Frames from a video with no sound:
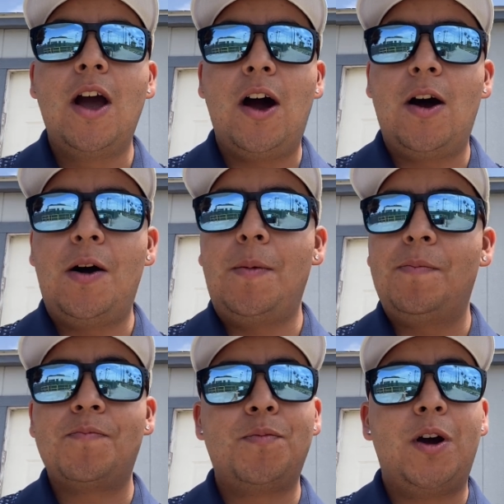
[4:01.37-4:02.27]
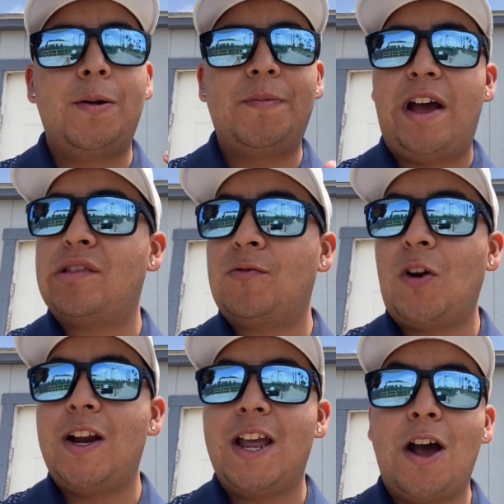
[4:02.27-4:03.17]
Um, but as of
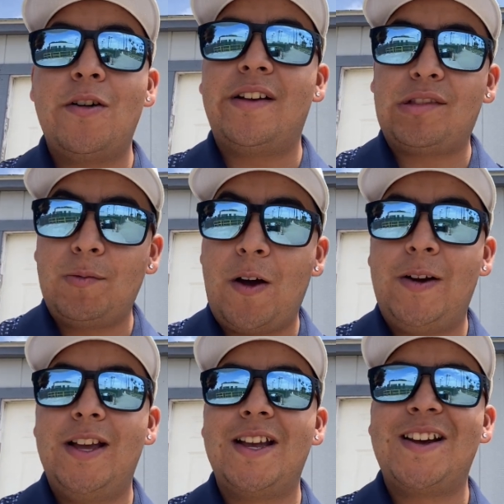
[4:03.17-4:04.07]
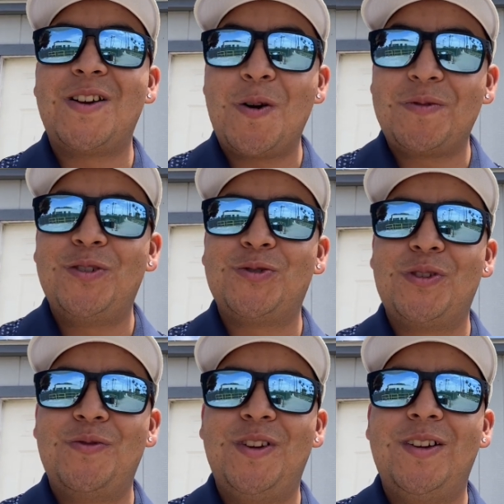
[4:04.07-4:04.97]
right now, that's about it, and I hope you enjoyed
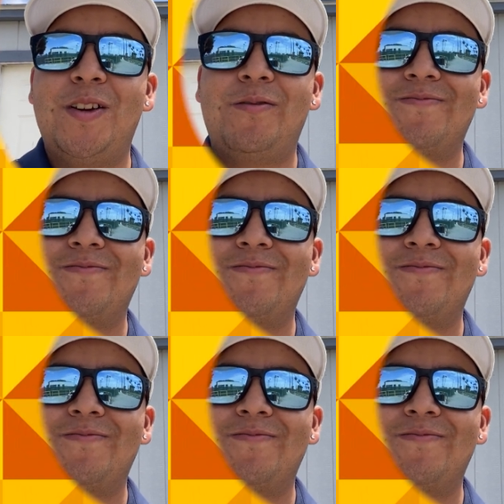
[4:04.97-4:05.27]
the video.